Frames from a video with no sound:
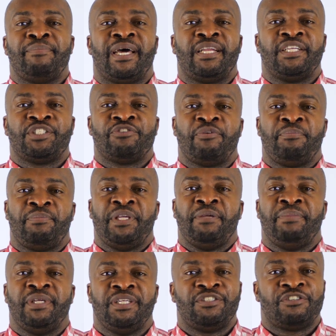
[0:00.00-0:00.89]
Manager at
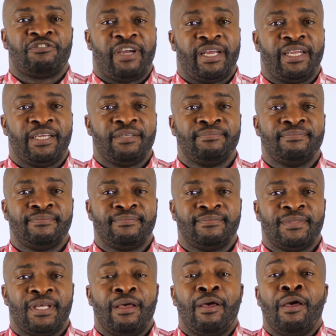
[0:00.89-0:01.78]
BB Training.
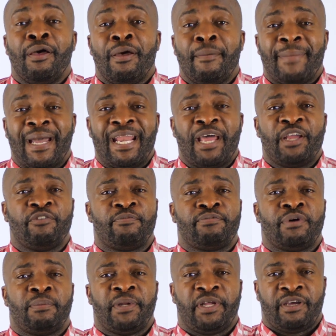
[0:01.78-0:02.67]
By now you've
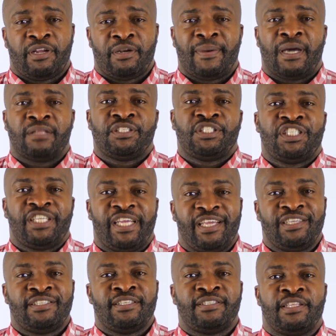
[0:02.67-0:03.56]
probably heard about the
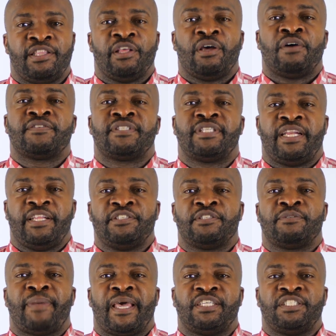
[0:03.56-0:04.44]
changes in the Ofsted
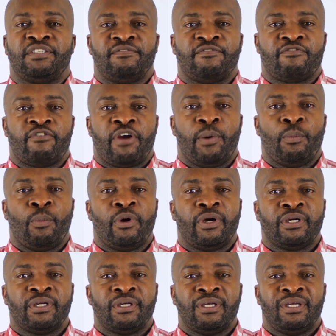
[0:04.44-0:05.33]
Inspection
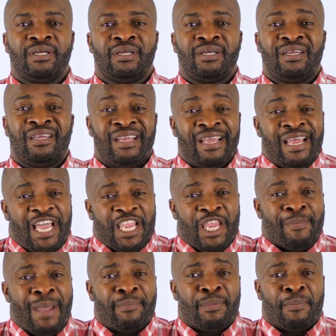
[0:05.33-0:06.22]
Framework, and
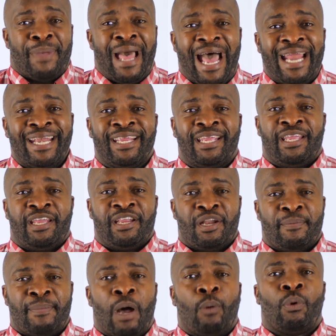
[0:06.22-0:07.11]
you might be panicking
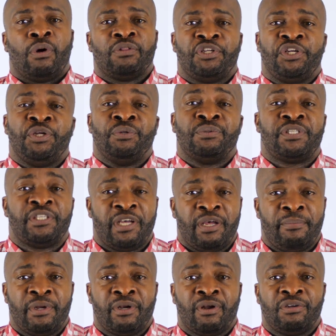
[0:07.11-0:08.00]
about what the new
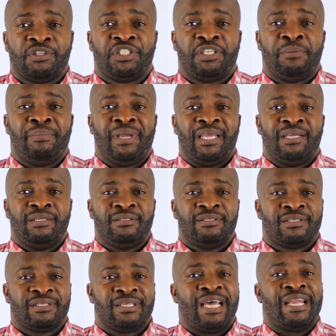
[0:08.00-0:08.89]
terminology
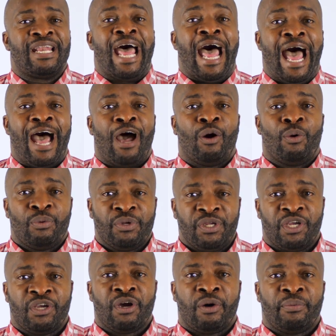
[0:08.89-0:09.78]
means and how
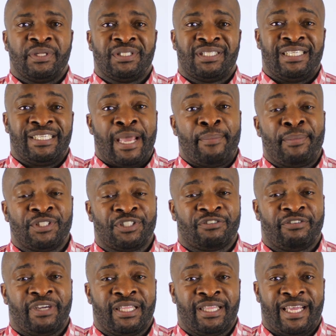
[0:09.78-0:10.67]
you're going to
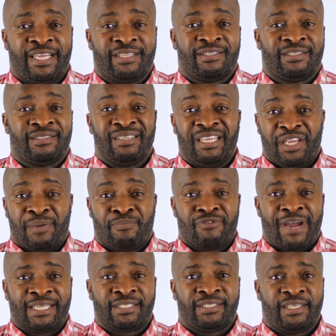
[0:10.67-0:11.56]
demonstrate this in your
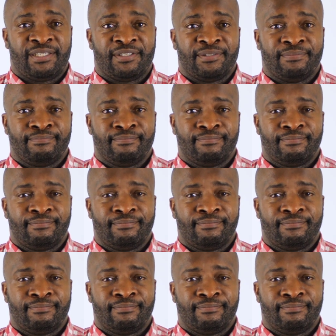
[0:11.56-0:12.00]
practice.